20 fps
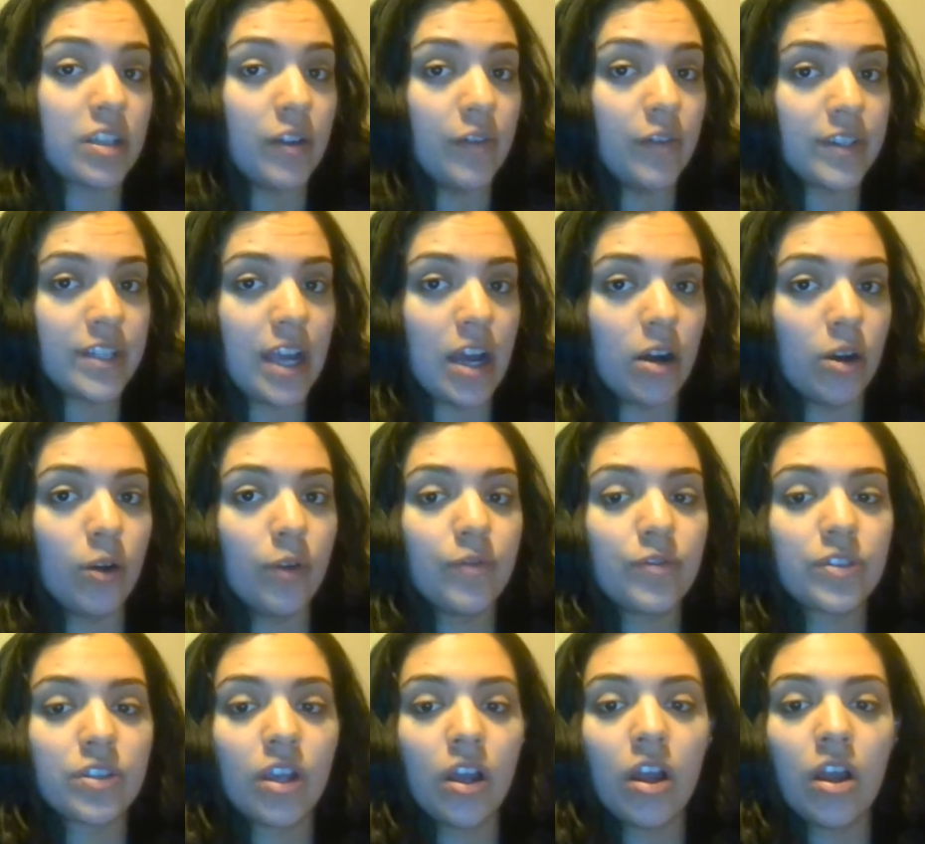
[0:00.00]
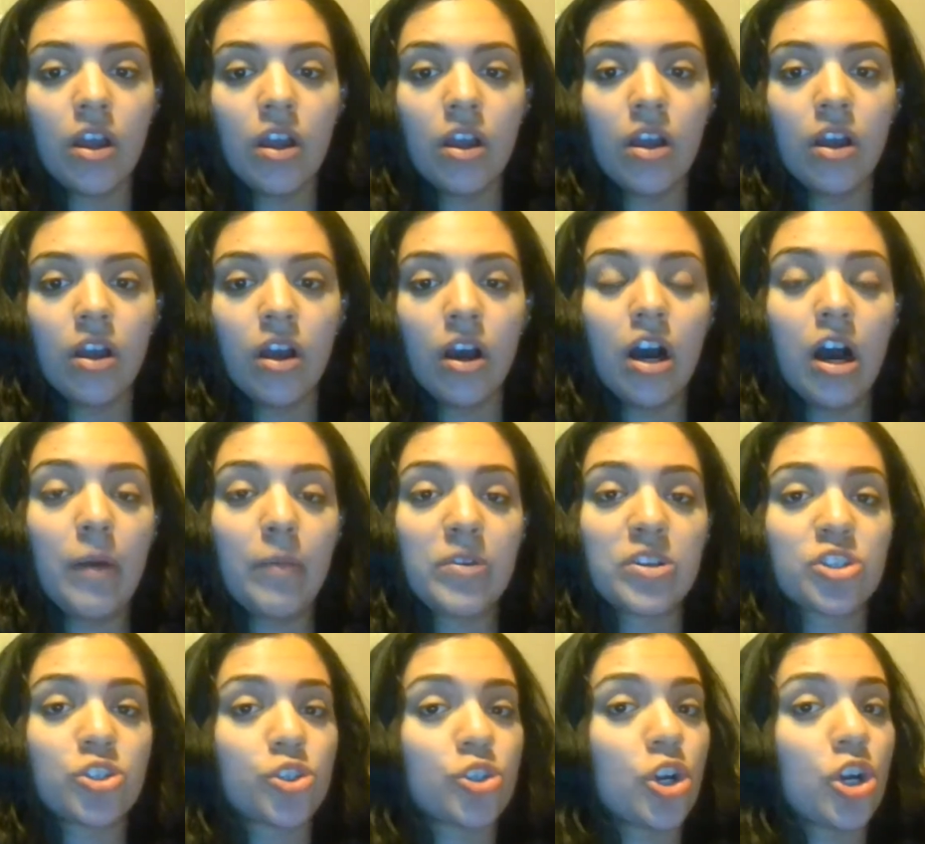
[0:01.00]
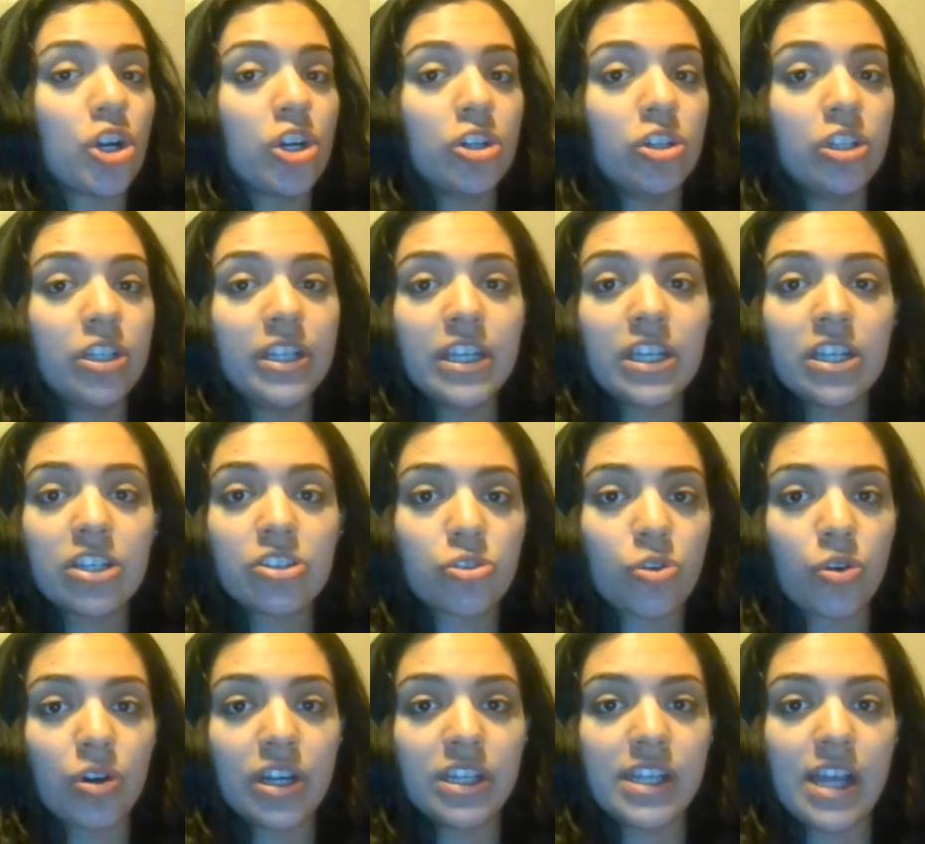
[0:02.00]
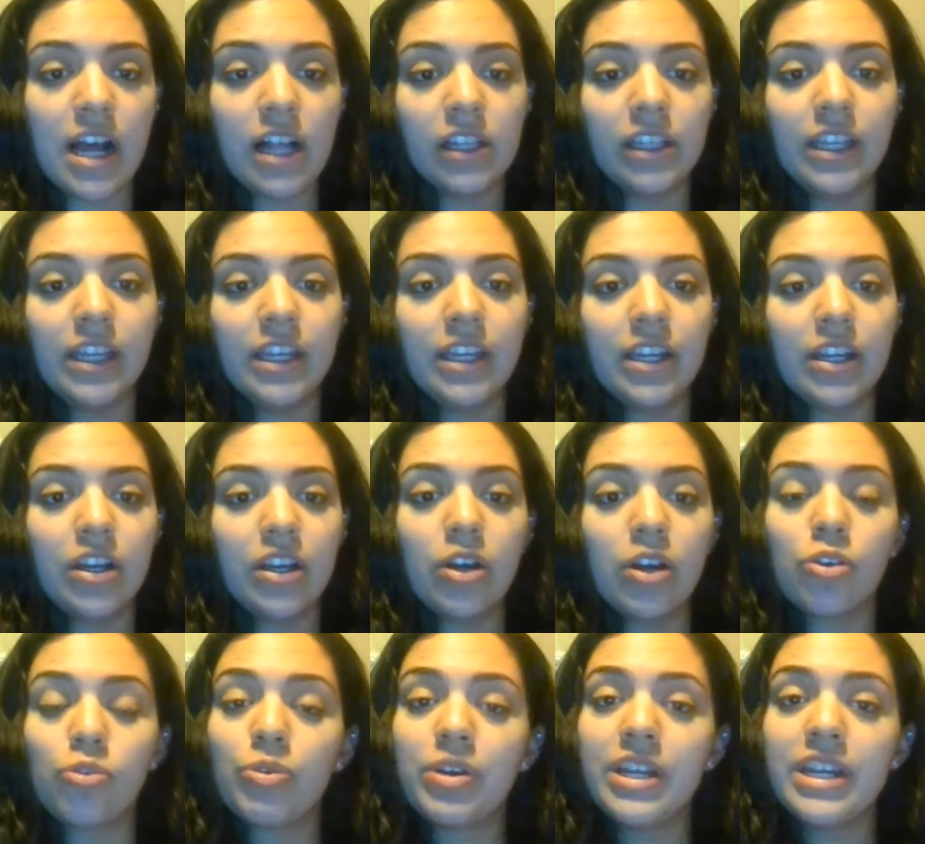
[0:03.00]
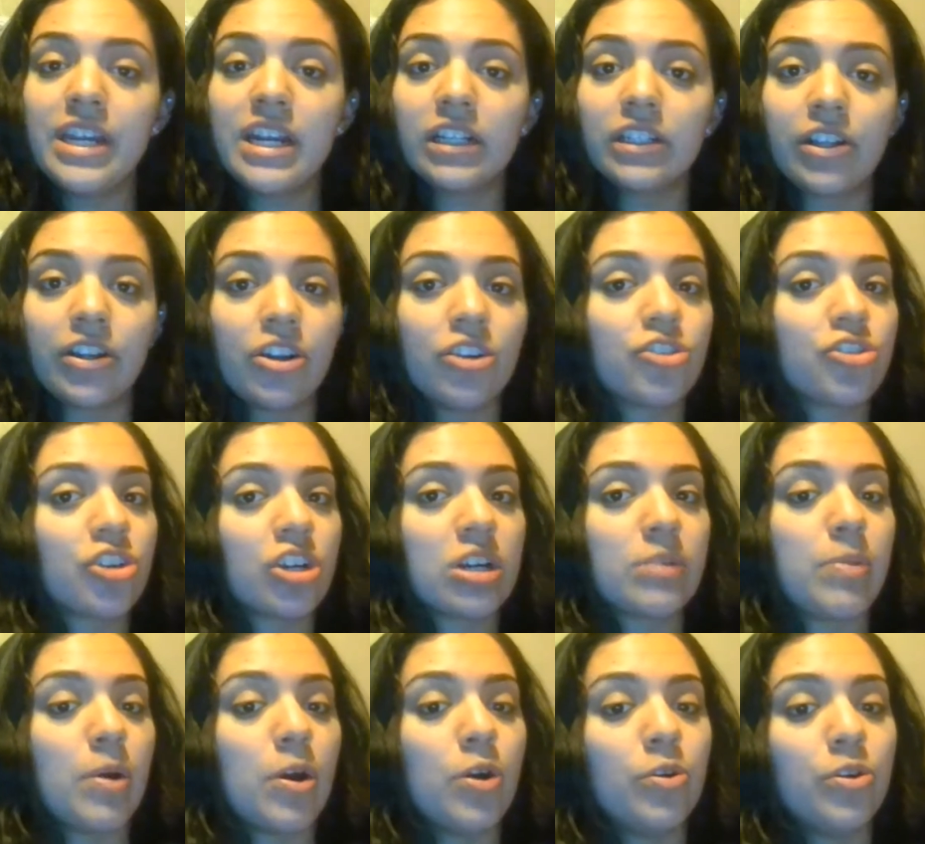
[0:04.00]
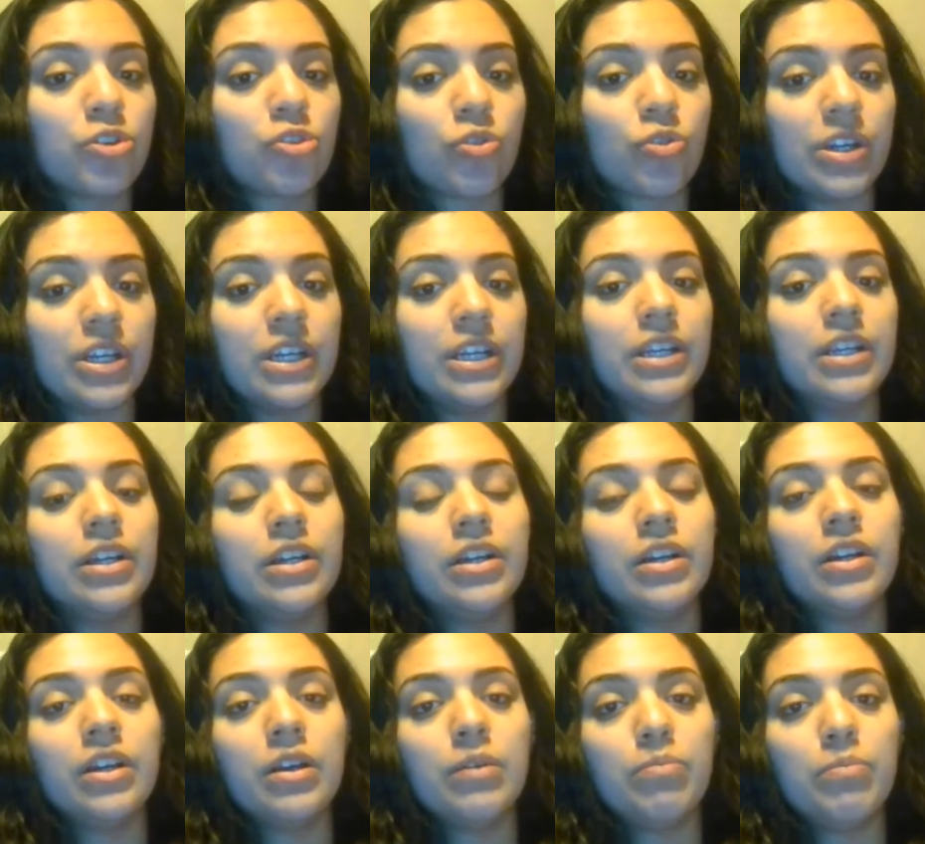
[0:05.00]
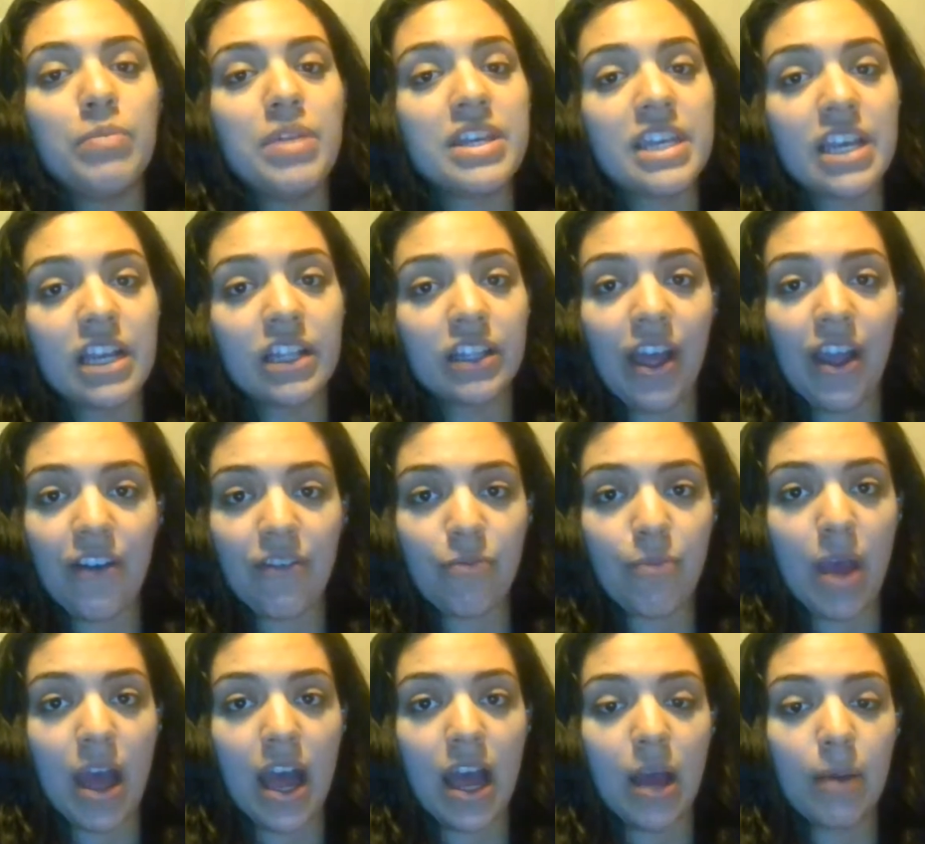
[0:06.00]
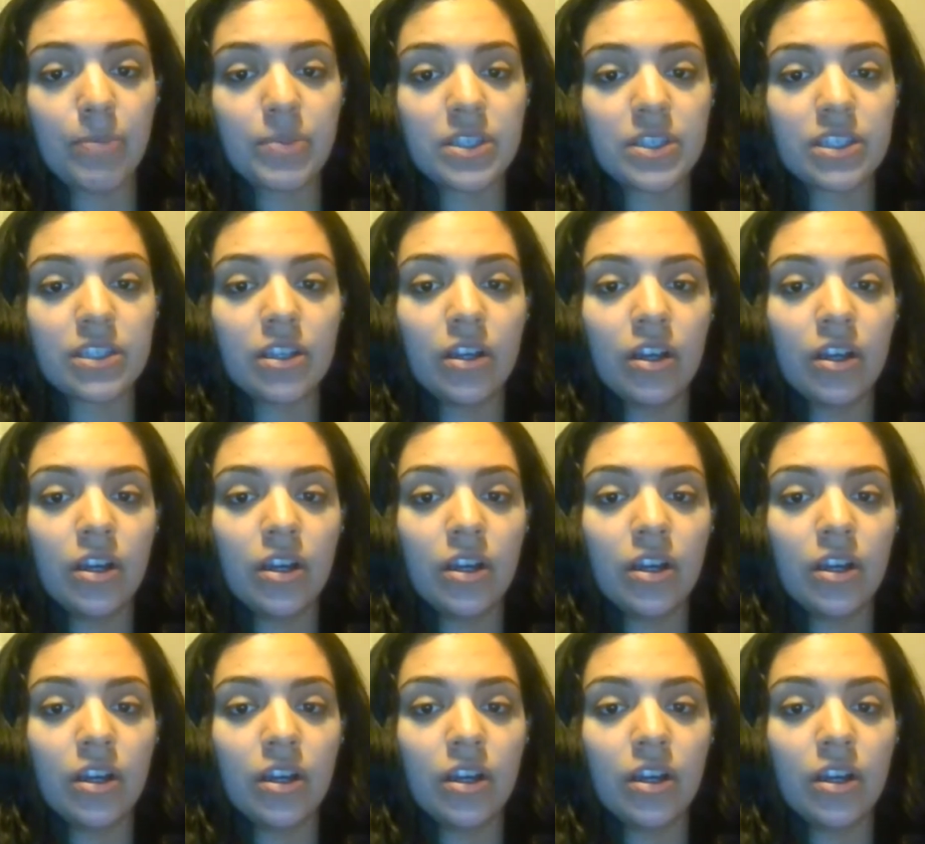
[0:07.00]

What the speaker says: themselves. There's journaling, storytelling, reading literature, poetry, making life maps,